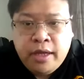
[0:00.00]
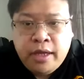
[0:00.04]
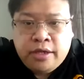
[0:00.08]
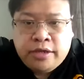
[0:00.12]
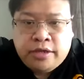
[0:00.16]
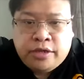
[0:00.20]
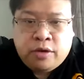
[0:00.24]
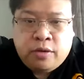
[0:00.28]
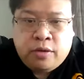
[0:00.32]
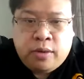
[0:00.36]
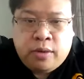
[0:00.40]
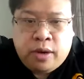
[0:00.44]

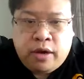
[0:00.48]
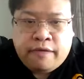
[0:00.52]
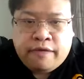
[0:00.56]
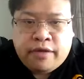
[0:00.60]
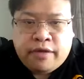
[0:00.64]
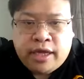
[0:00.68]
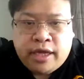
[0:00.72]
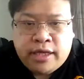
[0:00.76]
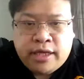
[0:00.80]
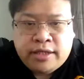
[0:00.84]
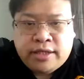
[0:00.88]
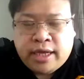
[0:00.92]
So one of the
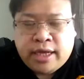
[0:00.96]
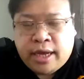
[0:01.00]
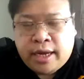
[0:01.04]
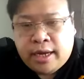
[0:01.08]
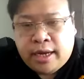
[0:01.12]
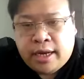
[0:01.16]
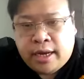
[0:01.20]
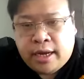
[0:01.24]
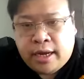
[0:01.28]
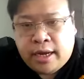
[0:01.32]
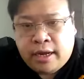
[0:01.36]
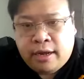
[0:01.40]
things that
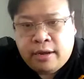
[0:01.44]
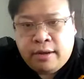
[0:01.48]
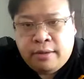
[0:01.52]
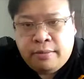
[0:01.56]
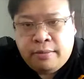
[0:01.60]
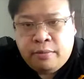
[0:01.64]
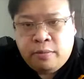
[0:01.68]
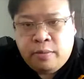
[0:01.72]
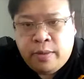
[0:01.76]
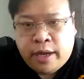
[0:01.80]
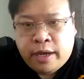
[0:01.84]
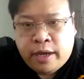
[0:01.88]

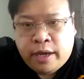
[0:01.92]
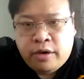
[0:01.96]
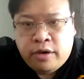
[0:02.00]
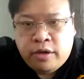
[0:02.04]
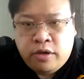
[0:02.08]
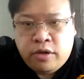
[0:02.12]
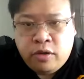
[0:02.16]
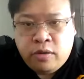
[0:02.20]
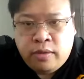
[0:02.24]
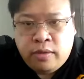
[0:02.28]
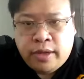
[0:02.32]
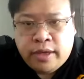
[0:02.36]
we're going to
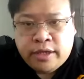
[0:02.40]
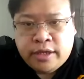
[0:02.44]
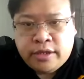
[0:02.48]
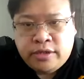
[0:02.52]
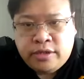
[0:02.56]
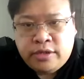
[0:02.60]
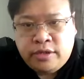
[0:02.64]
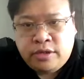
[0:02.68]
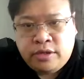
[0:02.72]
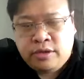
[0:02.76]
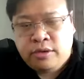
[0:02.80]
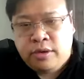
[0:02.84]
do is
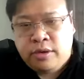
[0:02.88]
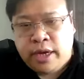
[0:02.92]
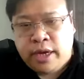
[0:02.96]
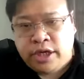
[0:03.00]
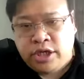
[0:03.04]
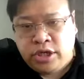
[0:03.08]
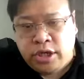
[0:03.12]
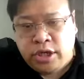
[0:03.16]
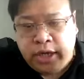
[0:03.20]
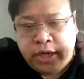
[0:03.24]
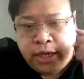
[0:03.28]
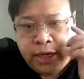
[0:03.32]
to
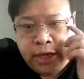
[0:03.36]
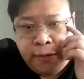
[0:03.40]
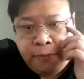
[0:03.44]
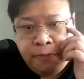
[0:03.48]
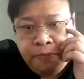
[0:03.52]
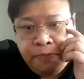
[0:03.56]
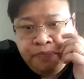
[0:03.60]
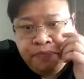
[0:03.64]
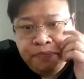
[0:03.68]
actually